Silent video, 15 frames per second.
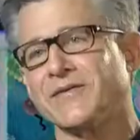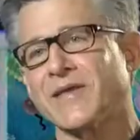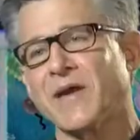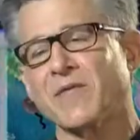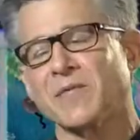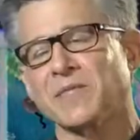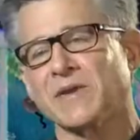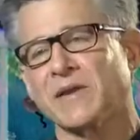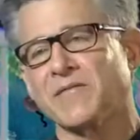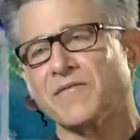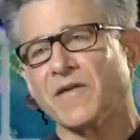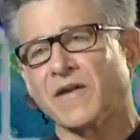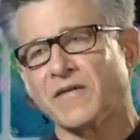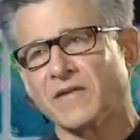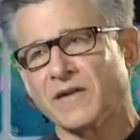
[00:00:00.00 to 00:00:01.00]
That would be a
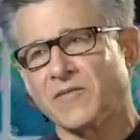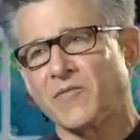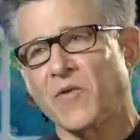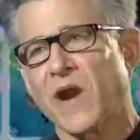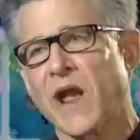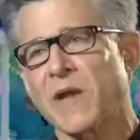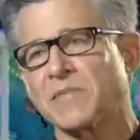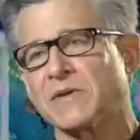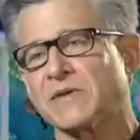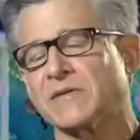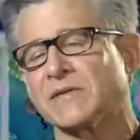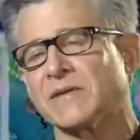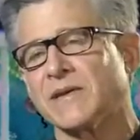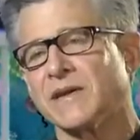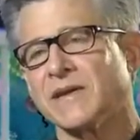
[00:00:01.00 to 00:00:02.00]
very
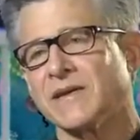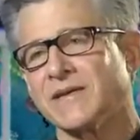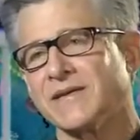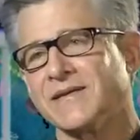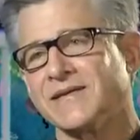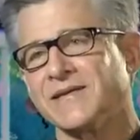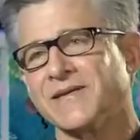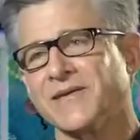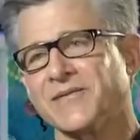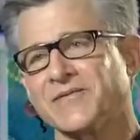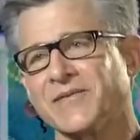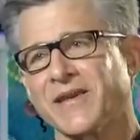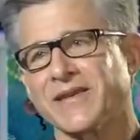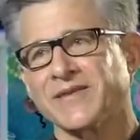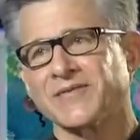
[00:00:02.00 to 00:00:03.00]
rapid,
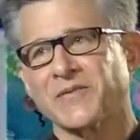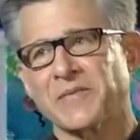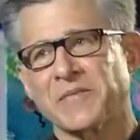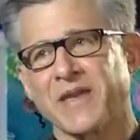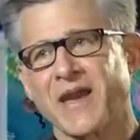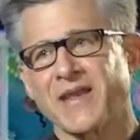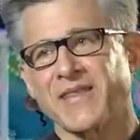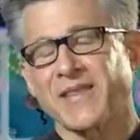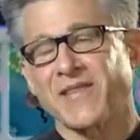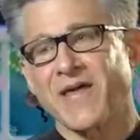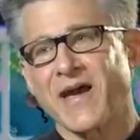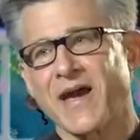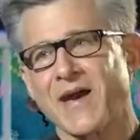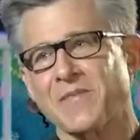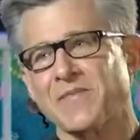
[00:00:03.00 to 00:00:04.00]
taking something out of the
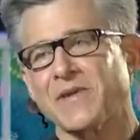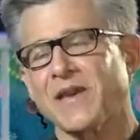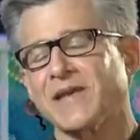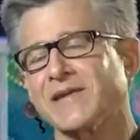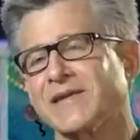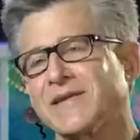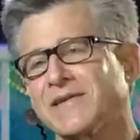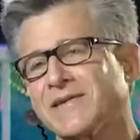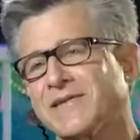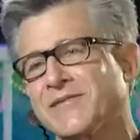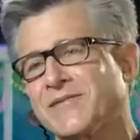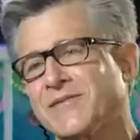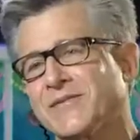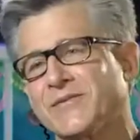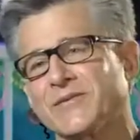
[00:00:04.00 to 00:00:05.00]
lab, getting it
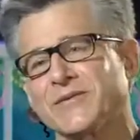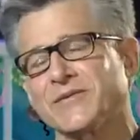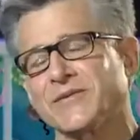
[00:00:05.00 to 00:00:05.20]
into